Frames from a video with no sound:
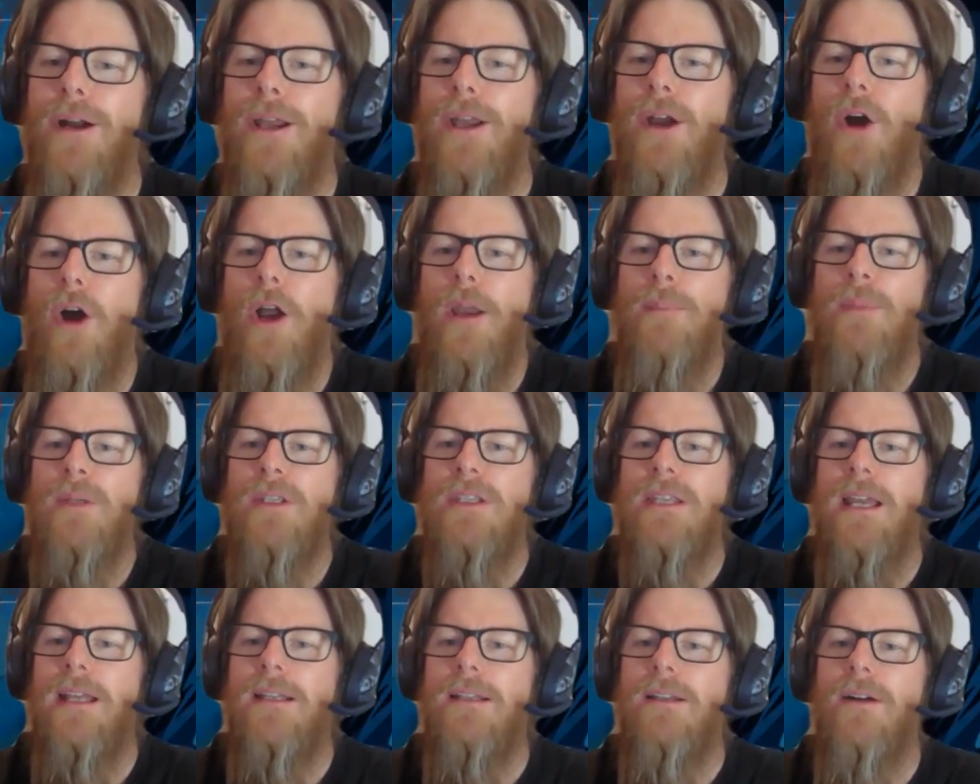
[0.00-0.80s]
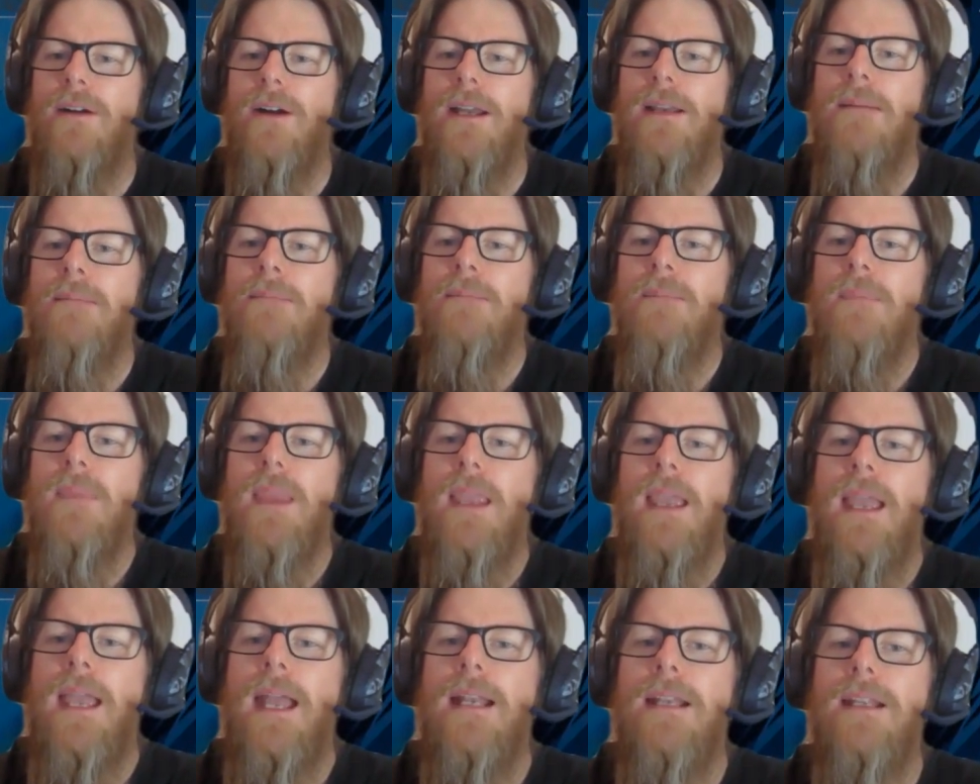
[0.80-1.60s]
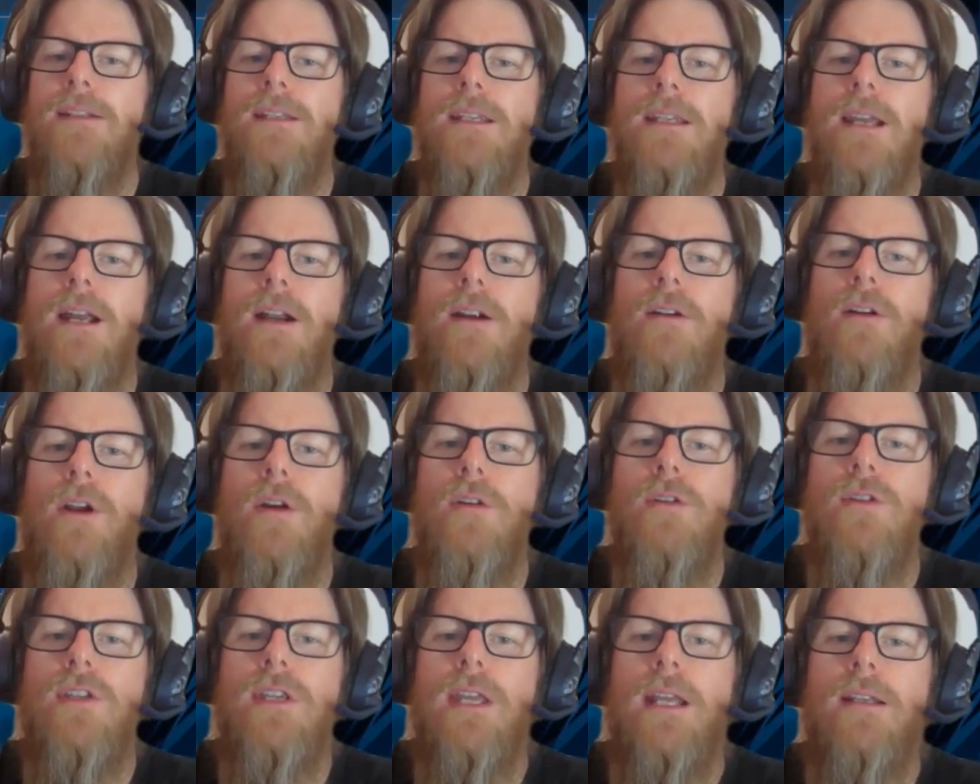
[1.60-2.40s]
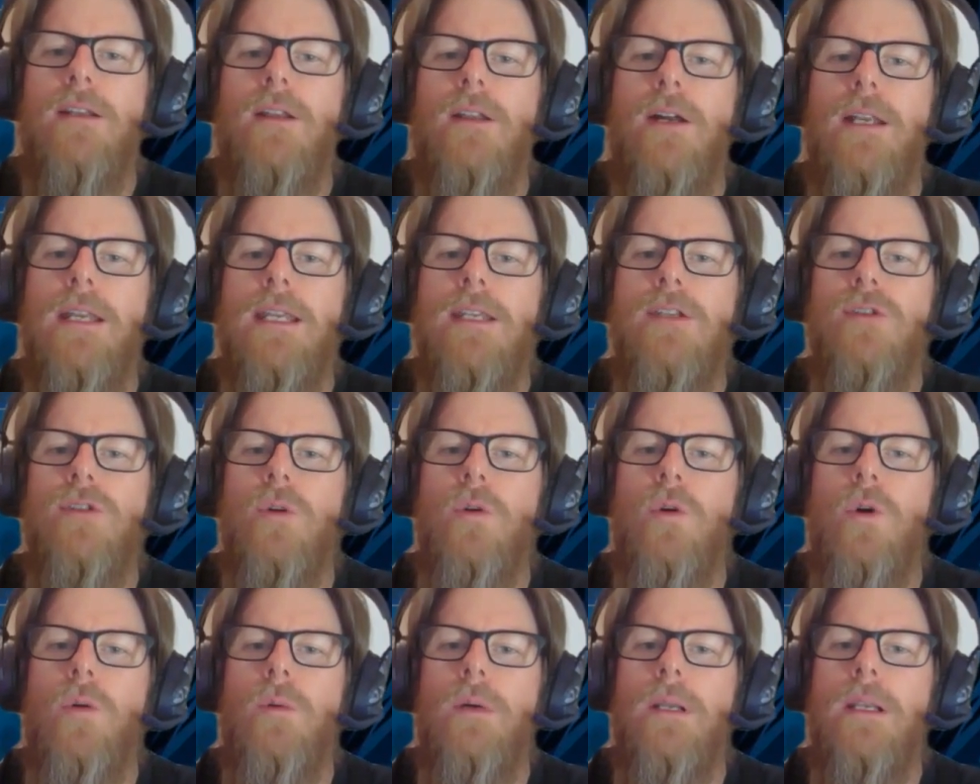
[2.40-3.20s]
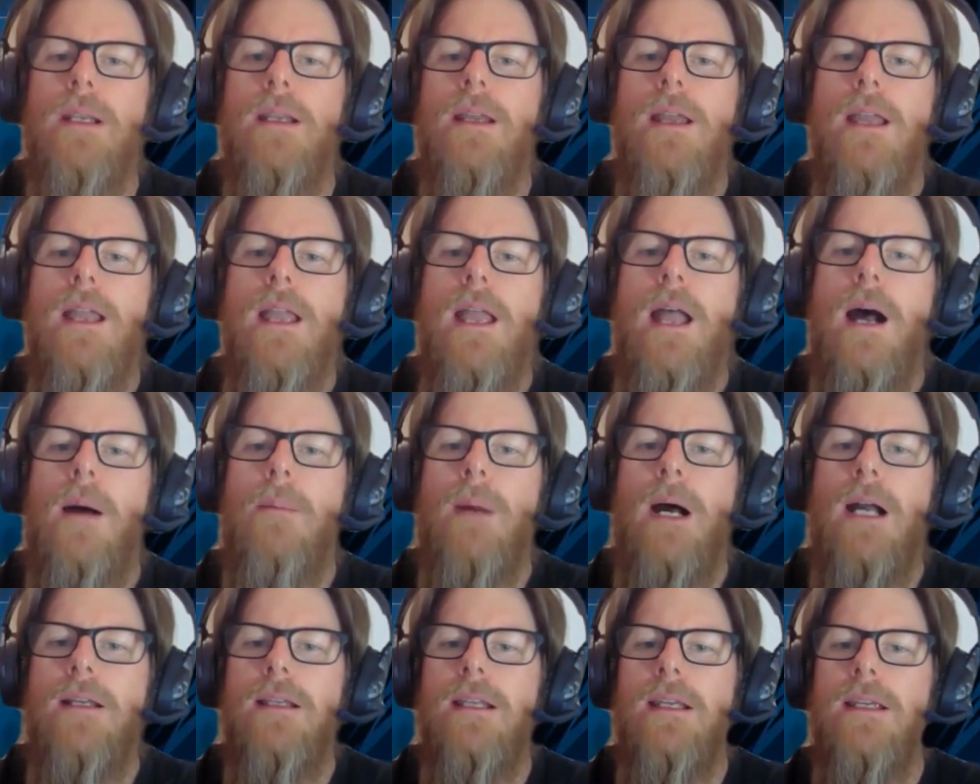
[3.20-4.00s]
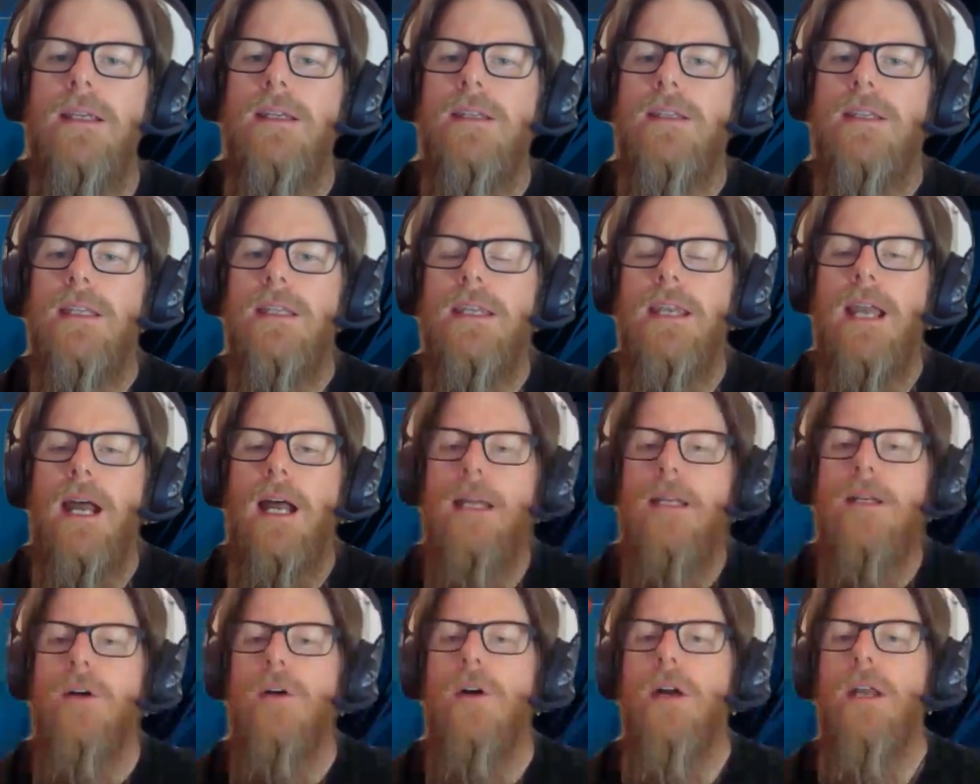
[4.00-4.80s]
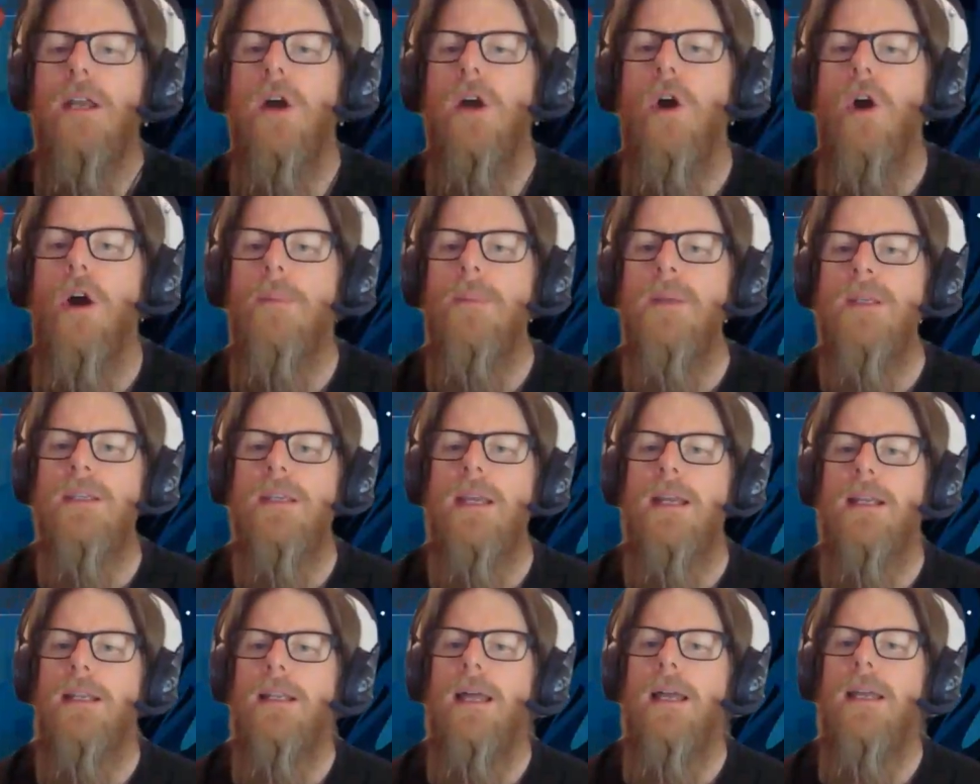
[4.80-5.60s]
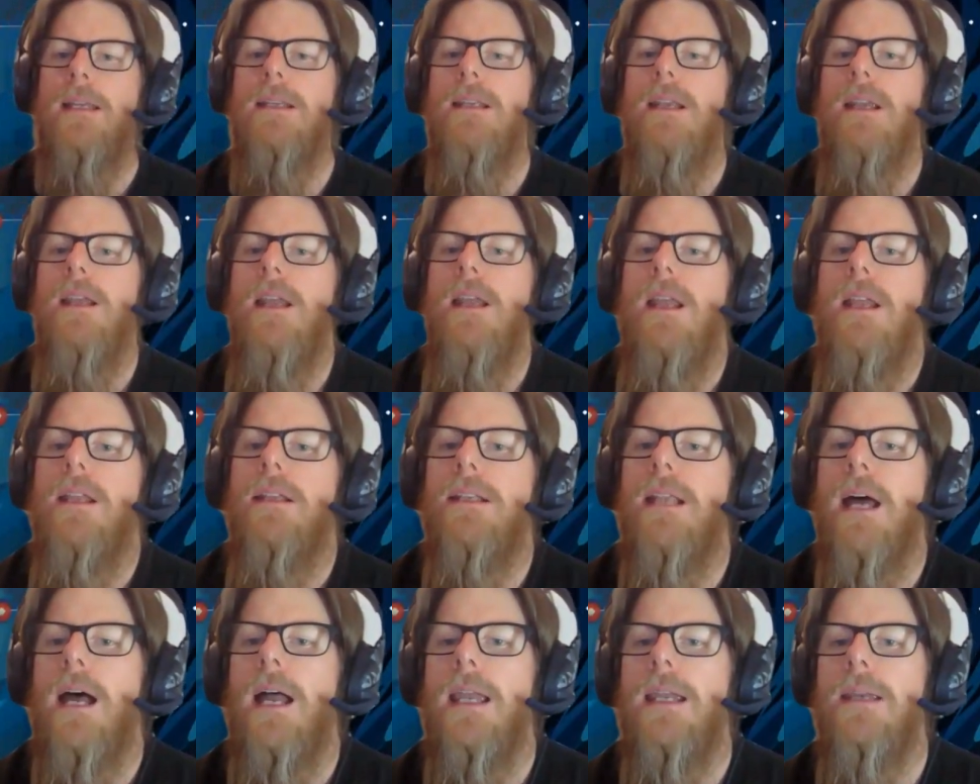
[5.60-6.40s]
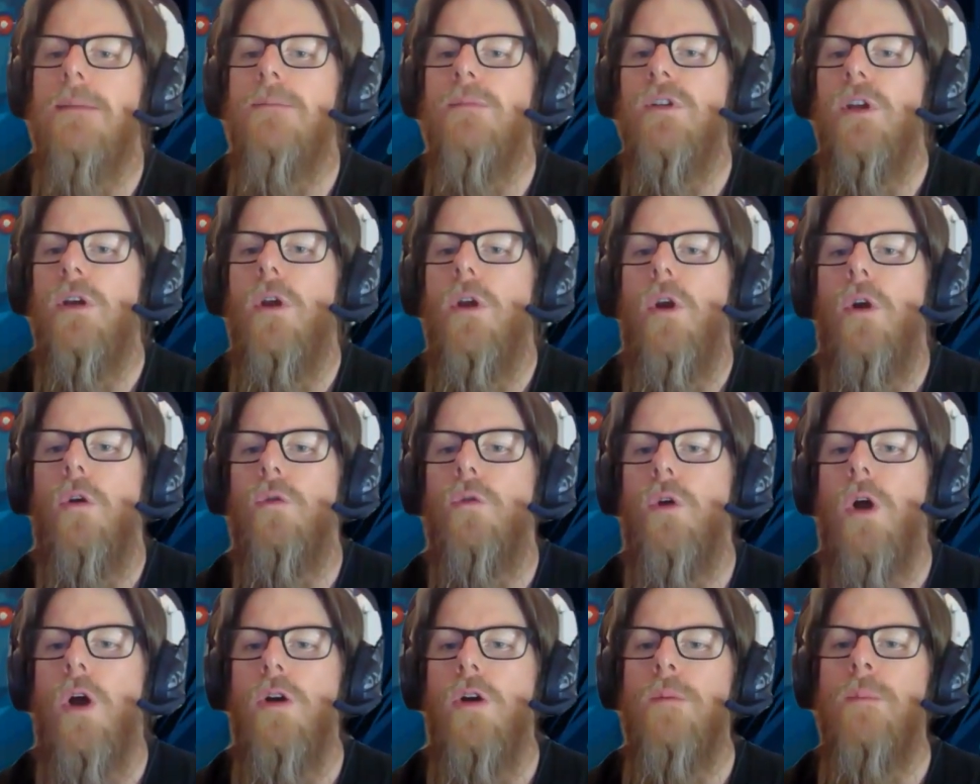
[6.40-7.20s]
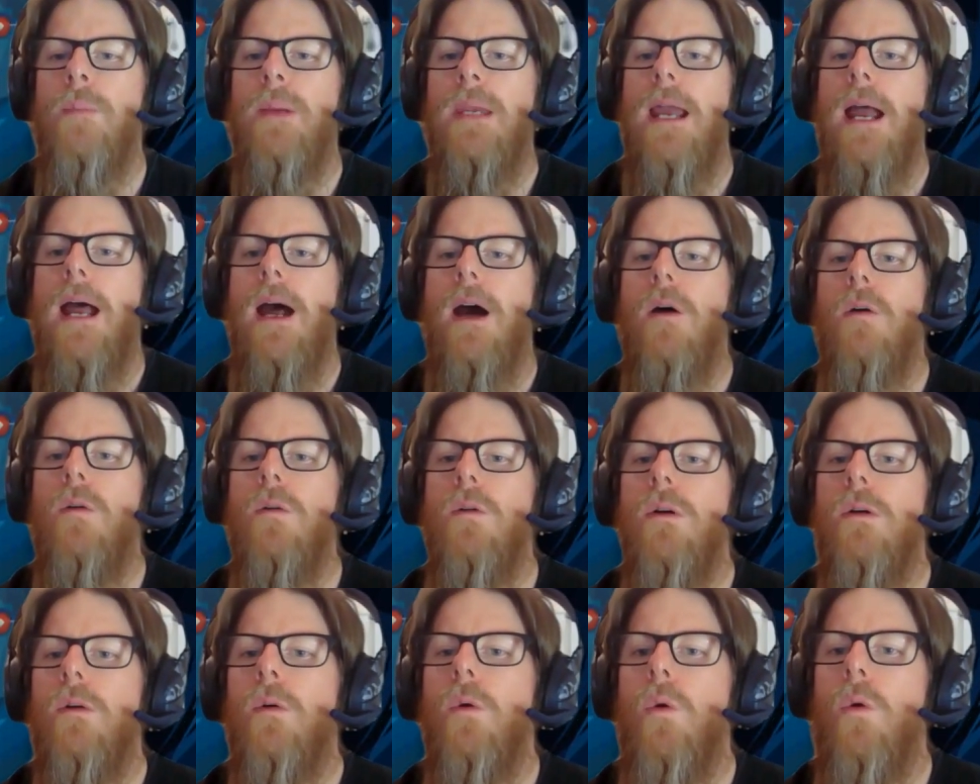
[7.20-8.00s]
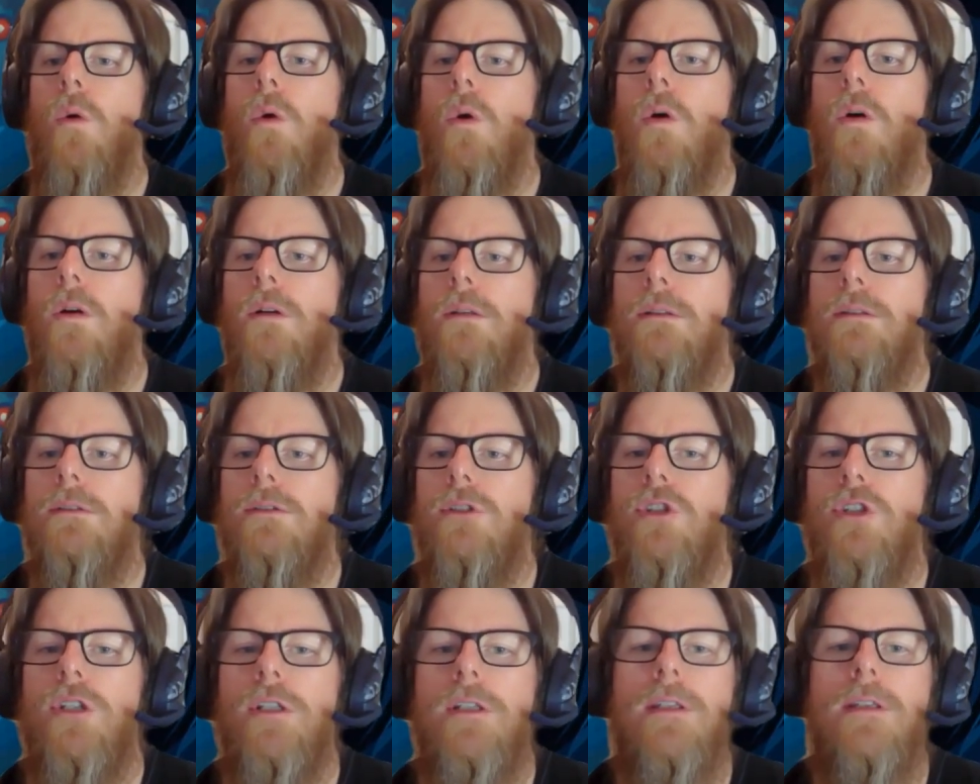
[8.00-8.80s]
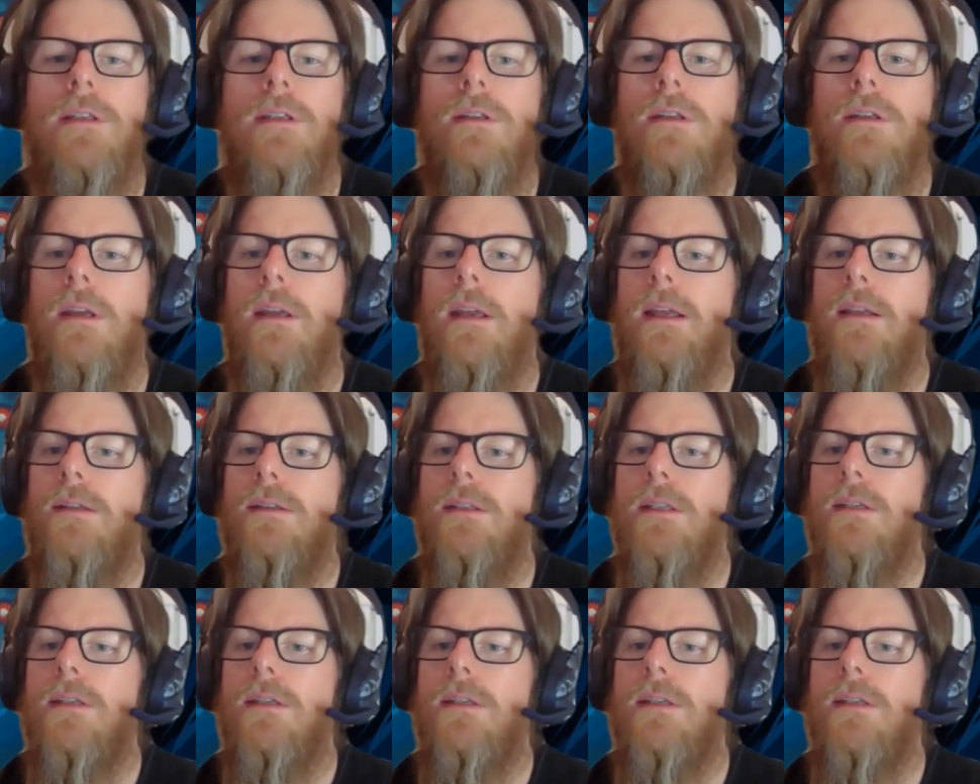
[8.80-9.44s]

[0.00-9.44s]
hypersatellite and a DRO satellite into orbit. Among these, the AI hypersatellite named Rongpiao, or Jesus, how's